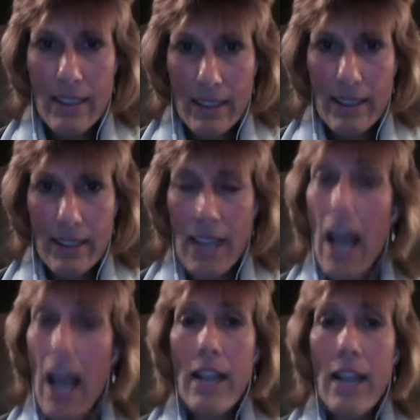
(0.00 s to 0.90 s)

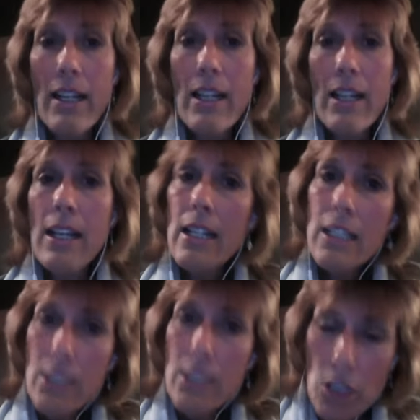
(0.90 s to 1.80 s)
Yeah.
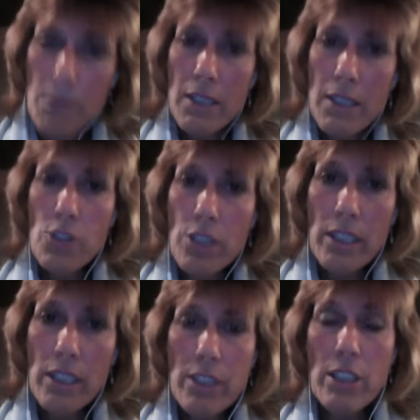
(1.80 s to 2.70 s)
just because you didn't
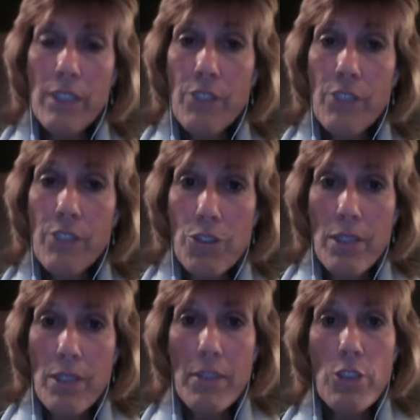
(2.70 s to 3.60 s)
get to live your
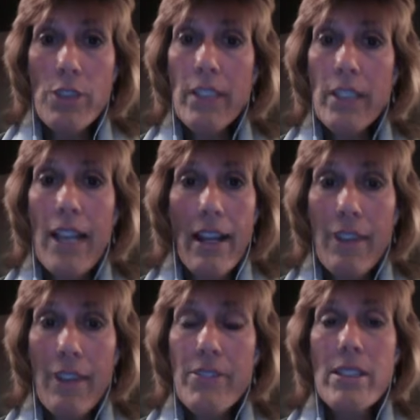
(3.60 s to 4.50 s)
dream and you didn't
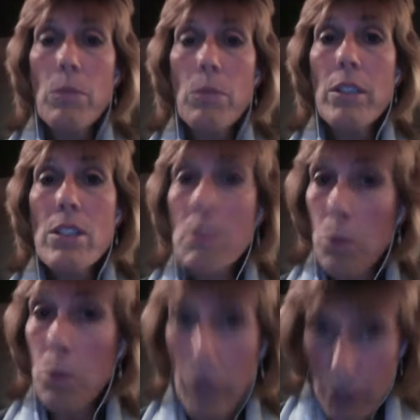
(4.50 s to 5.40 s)
have someone
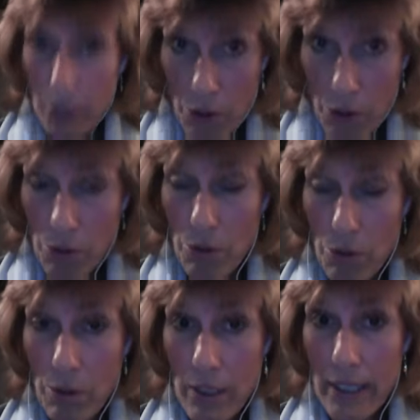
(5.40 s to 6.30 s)
supporting you
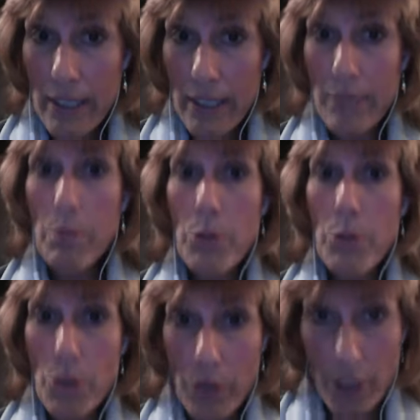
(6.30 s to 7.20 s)
in
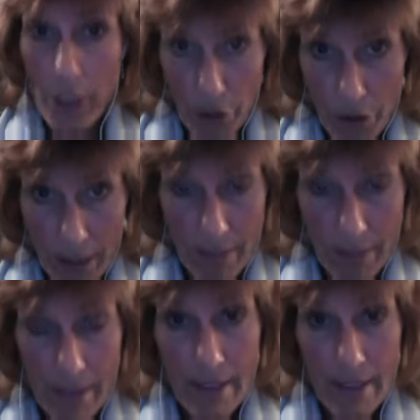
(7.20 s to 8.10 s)
pursuing your
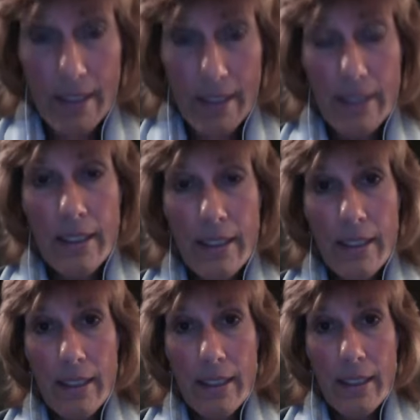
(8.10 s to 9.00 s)
dreams,
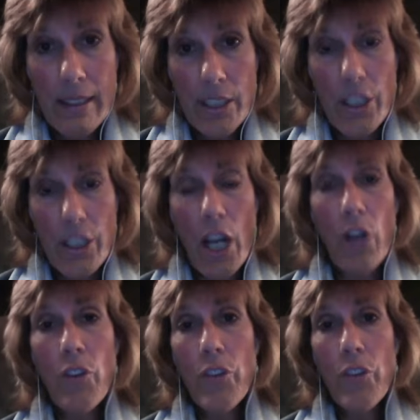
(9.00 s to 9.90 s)
you
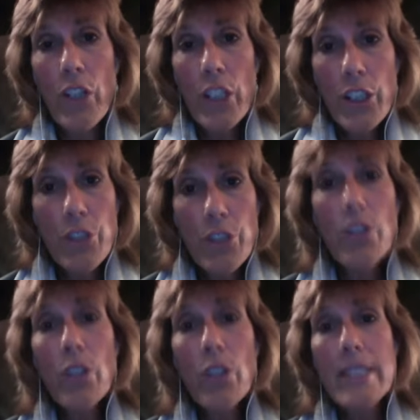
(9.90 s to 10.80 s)
know, you
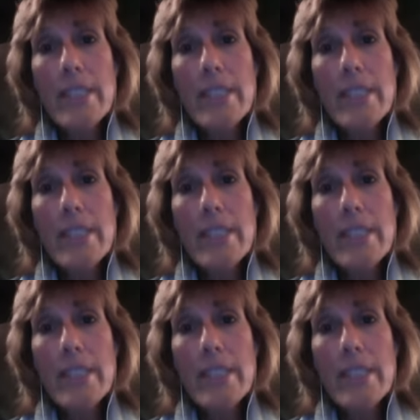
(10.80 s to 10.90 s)
don't get to